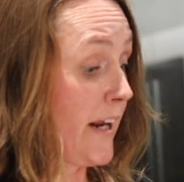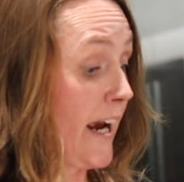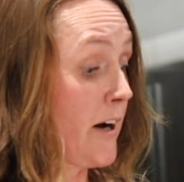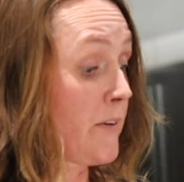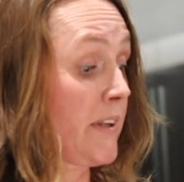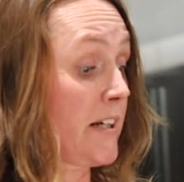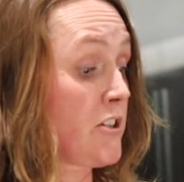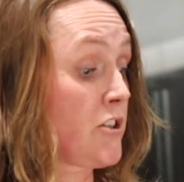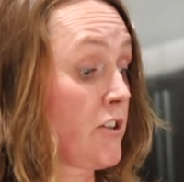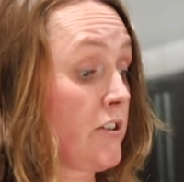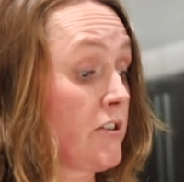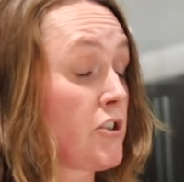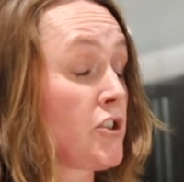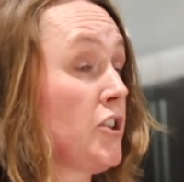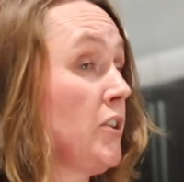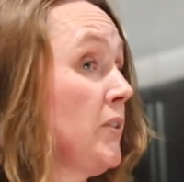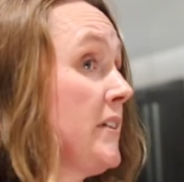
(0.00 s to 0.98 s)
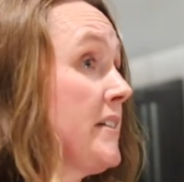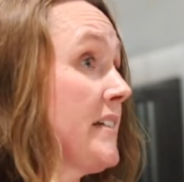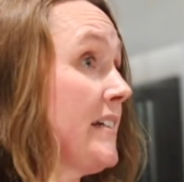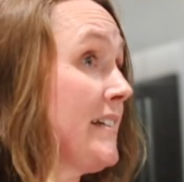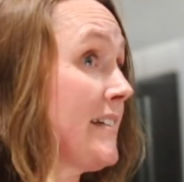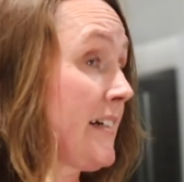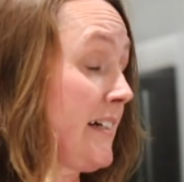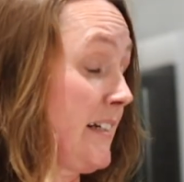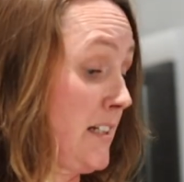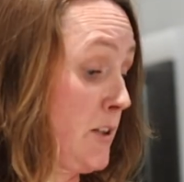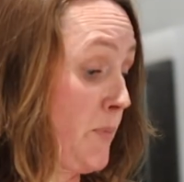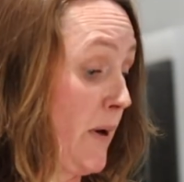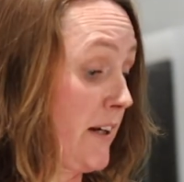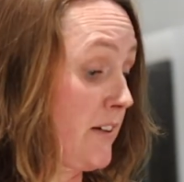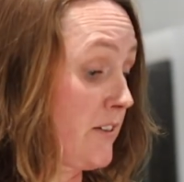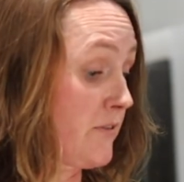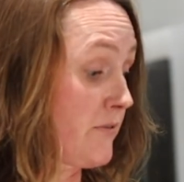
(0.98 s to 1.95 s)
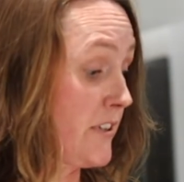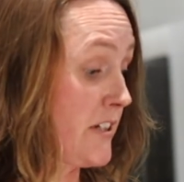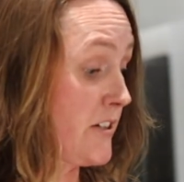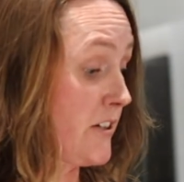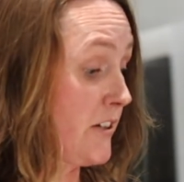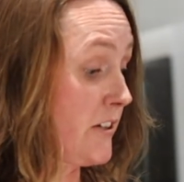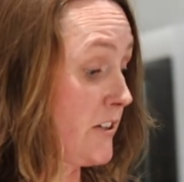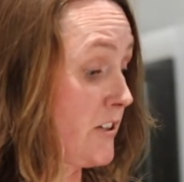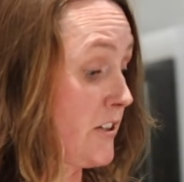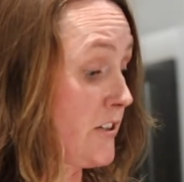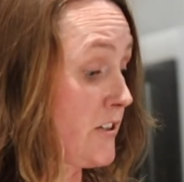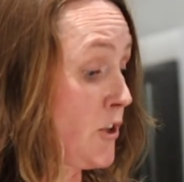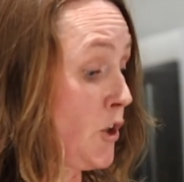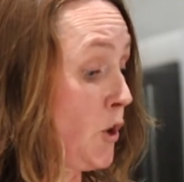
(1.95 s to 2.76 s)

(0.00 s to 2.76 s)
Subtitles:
how they turn students into independent researchers